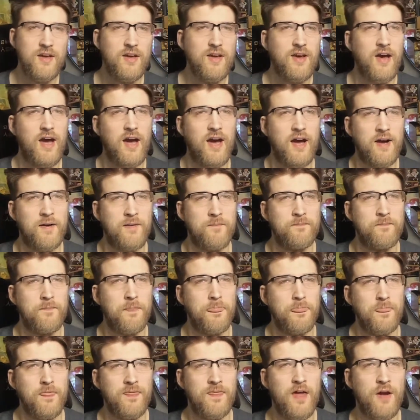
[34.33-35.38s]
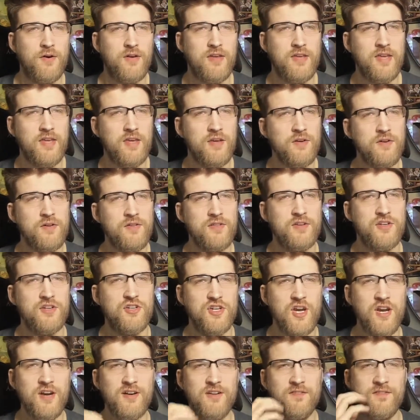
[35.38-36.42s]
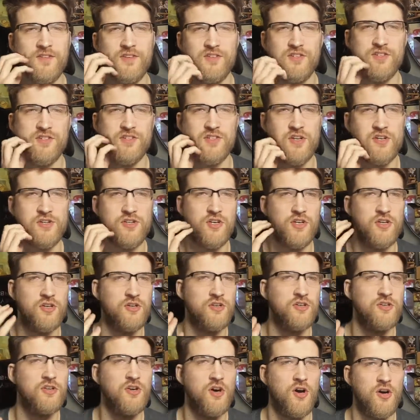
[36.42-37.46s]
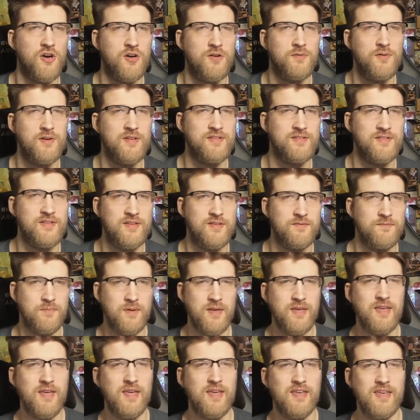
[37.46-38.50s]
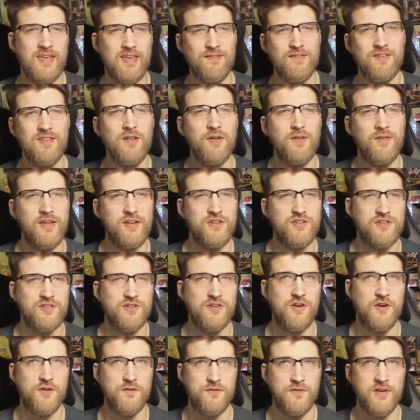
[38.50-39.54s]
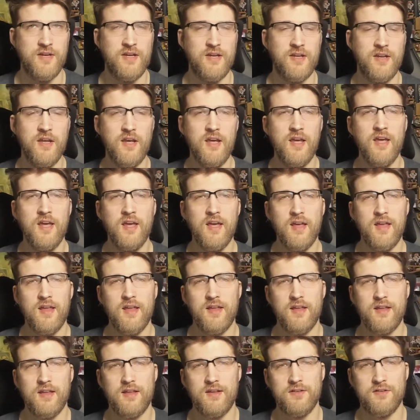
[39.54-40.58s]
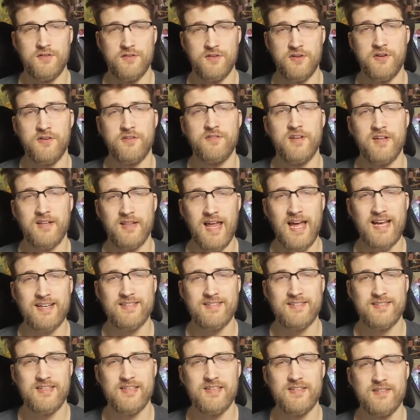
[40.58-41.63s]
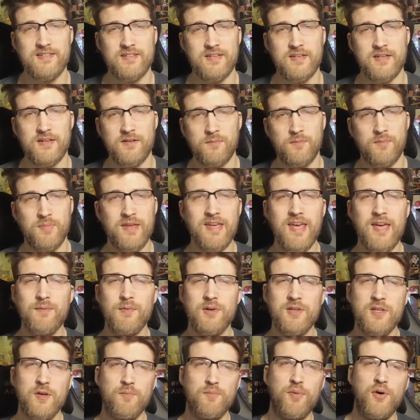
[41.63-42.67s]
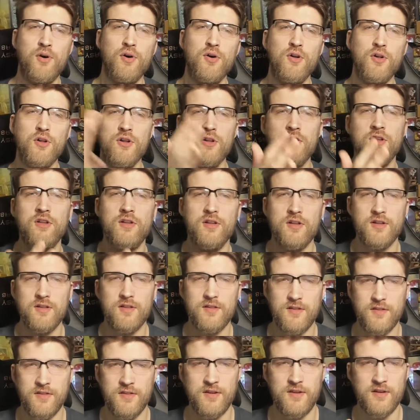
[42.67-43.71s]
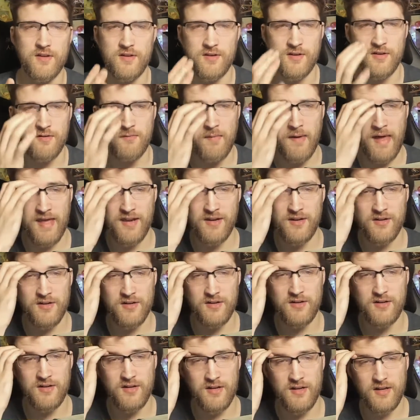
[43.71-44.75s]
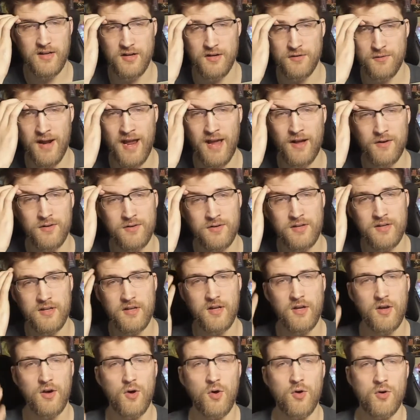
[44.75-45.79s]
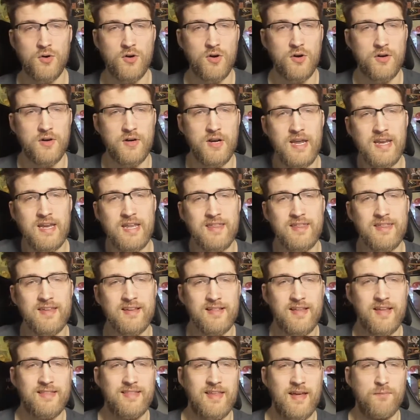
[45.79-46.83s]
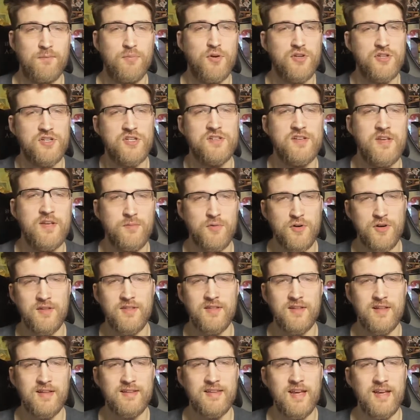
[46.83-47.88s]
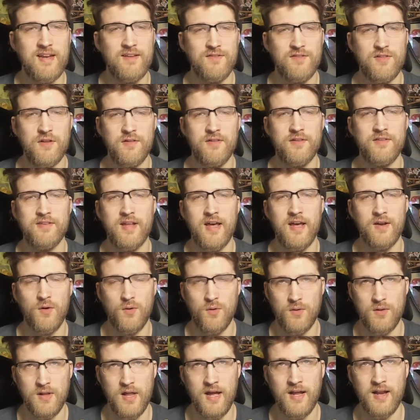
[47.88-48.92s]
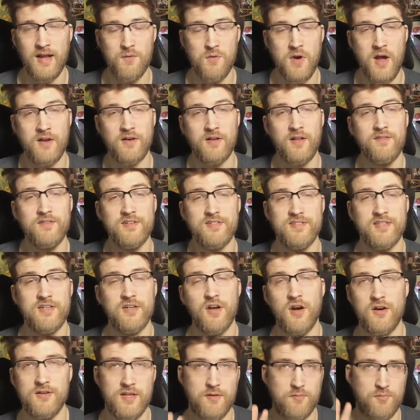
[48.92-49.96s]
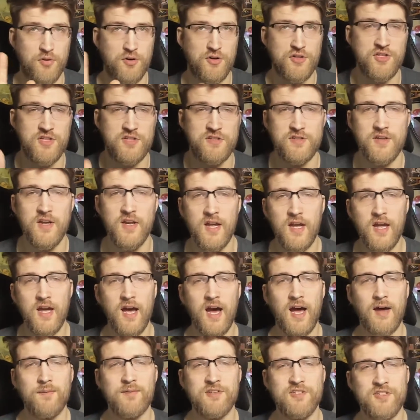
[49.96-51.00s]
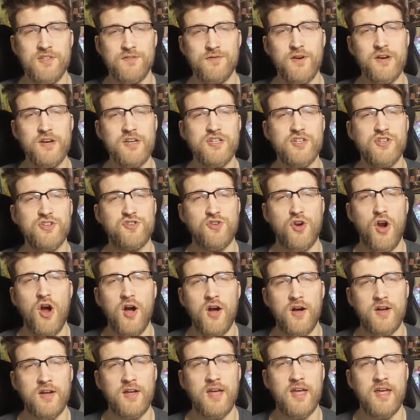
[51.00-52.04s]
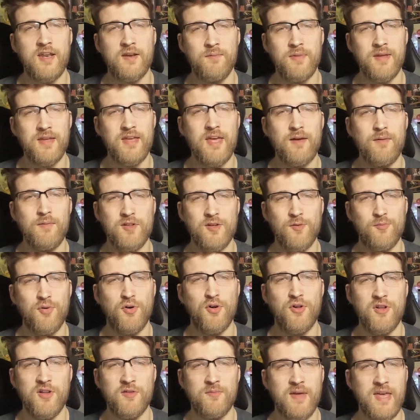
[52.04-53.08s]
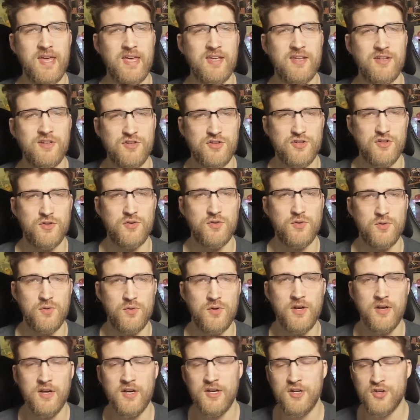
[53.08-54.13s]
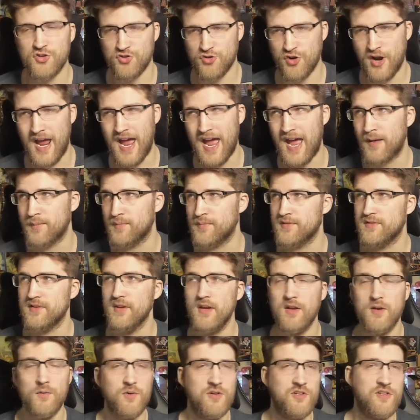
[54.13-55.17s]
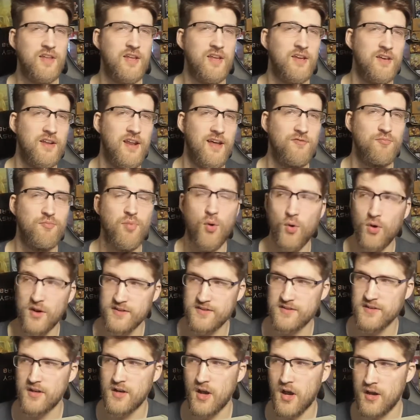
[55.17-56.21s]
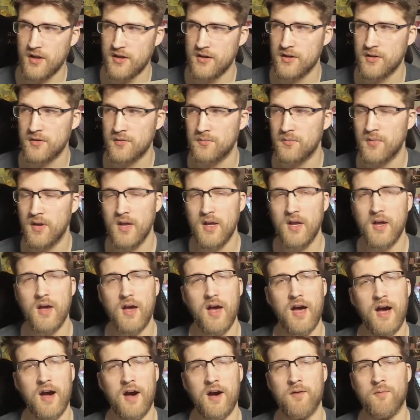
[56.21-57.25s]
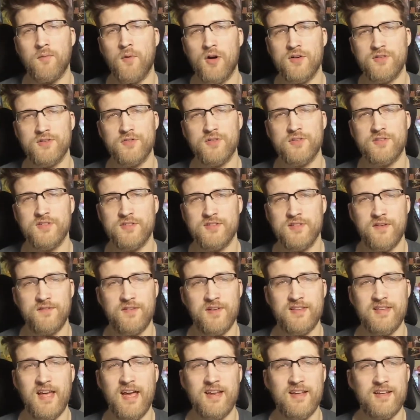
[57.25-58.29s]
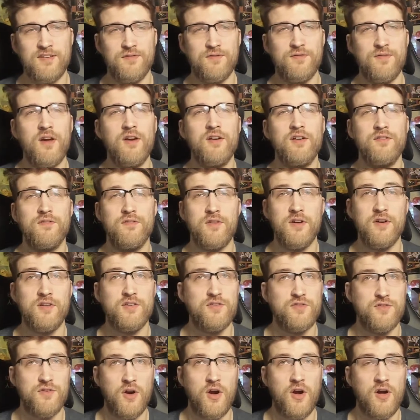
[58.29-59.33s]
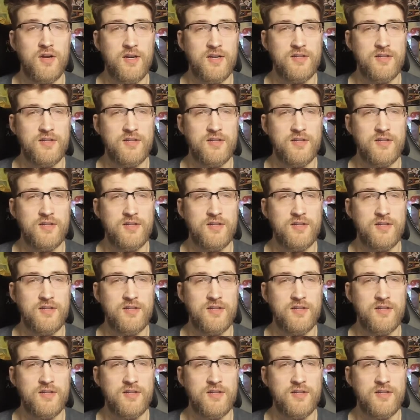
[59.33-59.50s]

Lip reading: Now here the sheriff is just such a good card because even though they just nerfed it last season, being able to pull the commander around or anything like that pushes him or anything like that, even though there's not a whole lot, I'd love to see a card that pushes. It's just very strong, and being able to pull him into traps, which then could have poison on him, all sorts of stuff like that, is very, very strong.